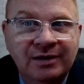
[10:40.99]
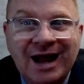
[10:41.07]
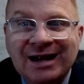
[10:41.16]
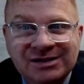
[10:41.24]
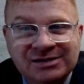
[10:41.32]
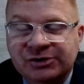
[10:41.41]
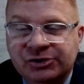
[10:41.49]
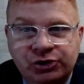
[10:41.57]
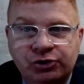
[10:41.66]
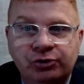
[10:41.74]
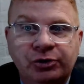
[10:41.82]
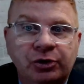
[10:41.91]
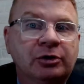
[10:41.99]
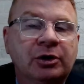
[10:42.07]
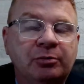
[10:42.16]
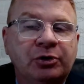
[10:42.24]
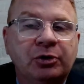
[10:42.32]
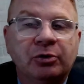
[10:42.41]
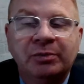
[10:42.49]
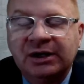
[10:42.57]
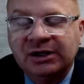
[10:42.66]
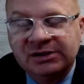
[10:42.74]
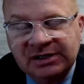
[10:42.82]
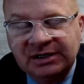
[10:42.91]
access to your computer,
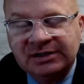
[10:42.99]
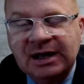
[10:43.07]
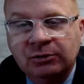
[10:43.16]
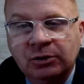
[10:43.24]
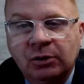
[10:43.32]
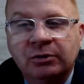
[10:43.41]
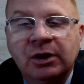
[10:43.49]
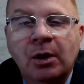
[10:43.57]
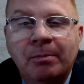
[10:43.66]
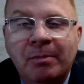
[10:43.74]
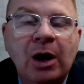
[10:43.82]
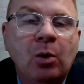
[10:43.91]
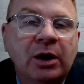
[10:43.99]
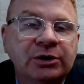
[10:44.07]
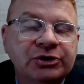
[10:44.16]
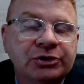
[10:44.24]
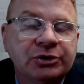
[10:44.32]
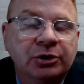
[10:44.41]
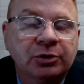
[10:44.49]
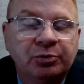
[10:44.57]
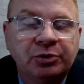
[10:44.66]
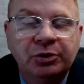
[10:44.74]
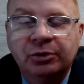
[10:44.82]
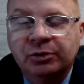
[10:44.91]
because they download malware to your
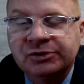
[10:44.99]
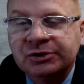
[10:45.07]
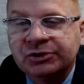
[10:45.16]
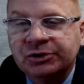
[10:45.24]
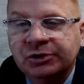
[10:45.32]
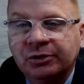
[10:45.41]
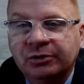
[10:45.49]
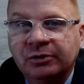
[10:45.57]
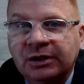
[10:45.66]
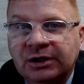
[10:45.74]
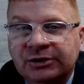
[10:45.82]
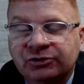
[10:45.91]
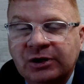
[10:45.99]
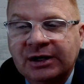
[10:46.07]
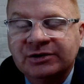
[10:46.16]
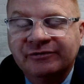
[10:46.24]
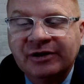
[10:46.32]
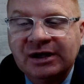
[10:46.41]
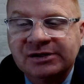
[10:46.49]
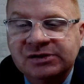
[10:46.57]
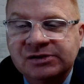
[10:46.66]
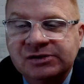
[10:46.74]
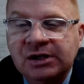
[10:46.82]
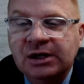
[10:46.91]
computers and to your electronic
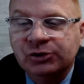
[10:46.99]
devices.